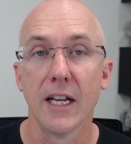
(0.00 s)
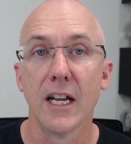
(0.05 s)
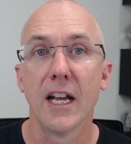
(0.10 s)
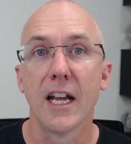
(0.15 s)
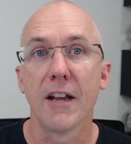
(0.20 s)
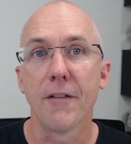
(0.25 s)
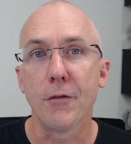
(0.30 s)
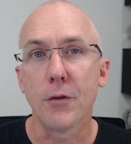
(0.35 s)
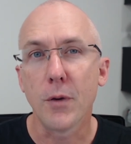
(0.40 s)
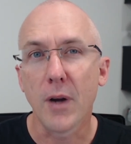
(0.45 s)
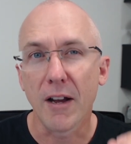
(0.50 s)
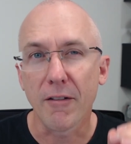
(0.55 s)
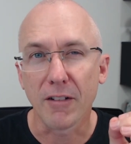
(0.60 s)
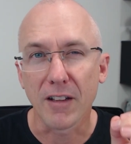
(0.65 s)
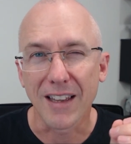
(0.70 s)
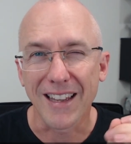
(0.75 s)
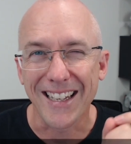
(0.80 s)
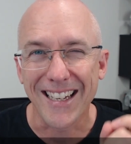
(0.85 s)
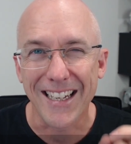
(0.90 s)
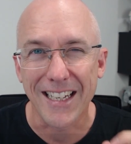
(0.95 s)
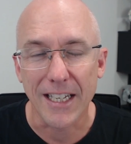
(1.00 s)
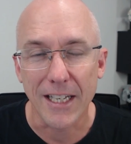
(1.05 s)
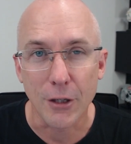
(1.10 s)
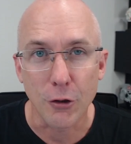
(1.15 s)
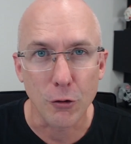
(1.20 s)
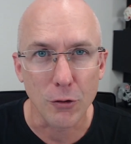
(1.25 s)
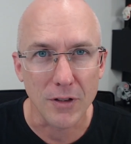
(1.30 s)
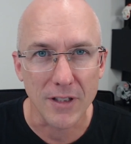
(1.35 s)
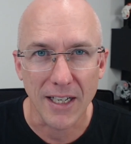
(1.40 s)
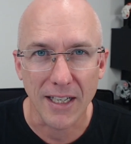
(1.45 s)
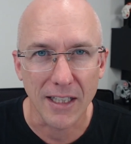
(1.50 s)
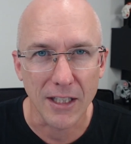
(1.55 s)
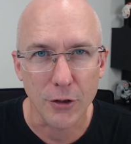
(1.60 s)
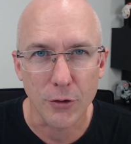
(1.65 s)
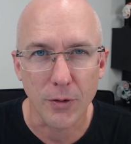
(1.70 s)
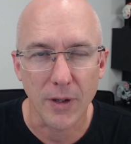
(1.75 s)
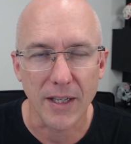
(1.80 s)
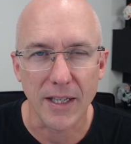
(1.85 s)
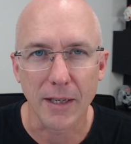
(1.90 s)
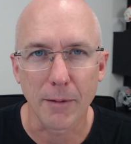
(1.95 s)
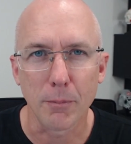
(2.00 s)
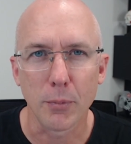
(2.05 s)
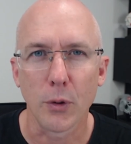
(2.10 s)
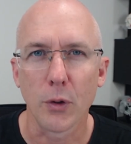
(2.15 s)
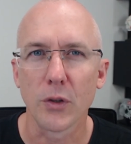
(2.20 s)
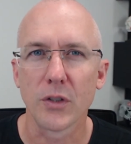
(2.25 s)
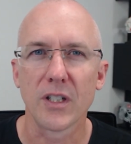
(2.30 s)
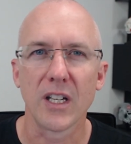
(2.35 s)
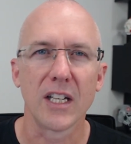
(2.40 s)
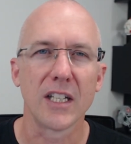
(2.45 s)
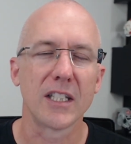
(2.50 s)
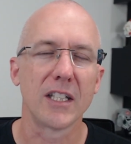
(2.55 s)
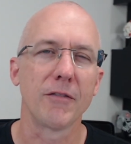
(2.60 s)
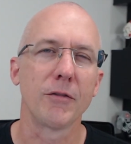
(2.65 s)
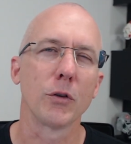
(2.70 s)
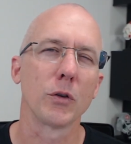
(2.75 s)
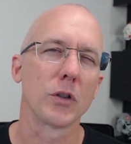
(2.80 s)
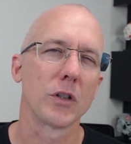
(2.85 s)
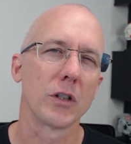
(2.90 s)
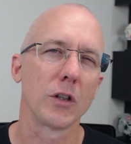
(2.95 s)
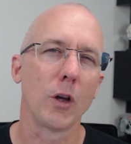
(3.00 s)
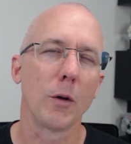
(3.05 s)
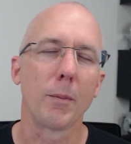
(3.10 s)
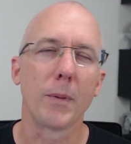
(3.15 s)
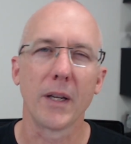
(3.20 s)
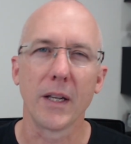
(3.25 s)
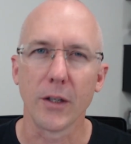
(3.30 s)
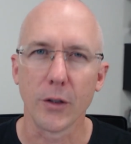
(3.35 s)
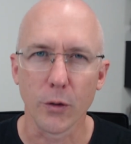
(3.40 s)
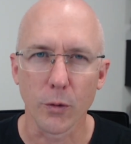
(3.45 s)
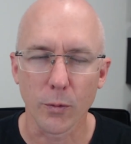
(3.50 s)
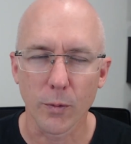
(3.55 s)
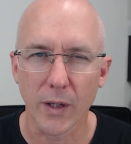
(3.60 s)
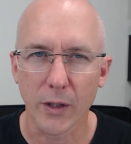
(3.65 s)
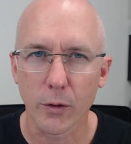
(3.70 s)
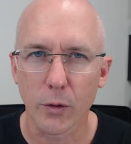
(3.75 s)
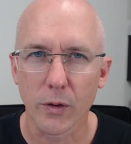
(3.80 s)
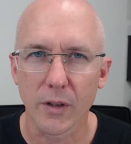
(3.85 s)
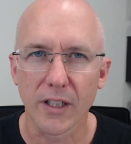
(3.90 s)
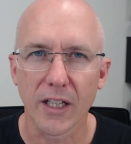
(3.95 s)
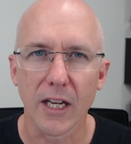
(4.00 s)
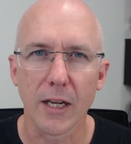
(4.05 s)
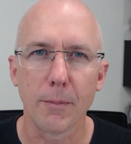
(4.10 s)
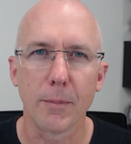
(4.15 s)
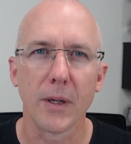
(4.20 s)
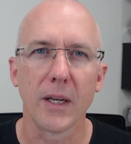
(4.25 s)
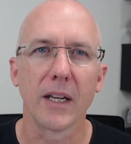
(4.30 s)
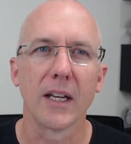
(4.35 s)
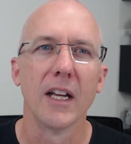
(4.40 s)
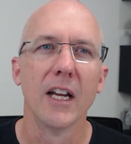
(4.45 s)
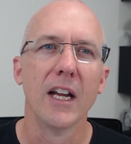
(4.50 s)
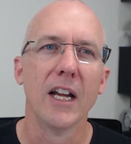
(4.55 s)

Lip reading: If you have a leak in your daily trading process, if you're sloppy in your record keeping,